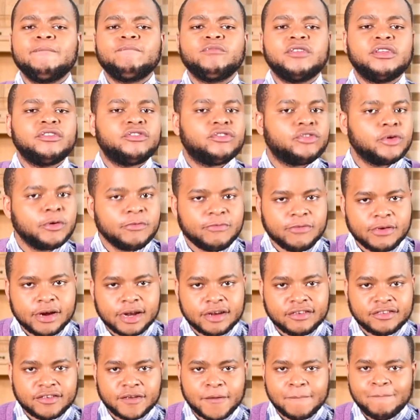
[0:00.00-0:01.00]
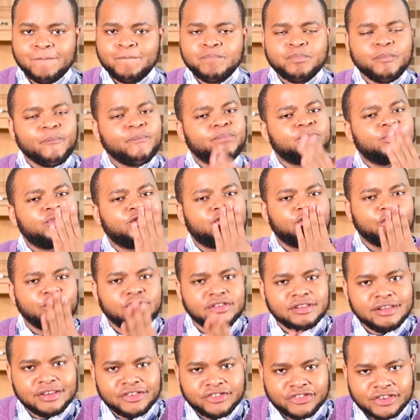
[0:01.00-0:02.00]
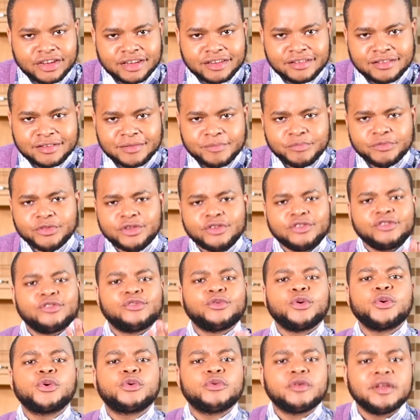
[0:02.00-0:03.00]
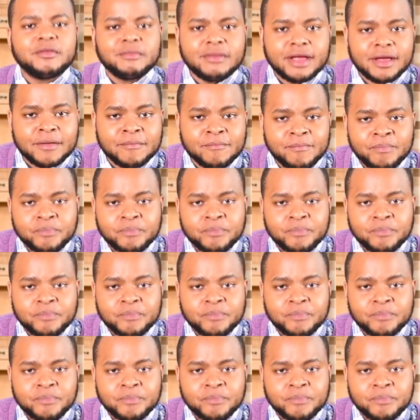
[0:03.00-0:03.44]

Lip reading: So fresh, so delicious, so creamy.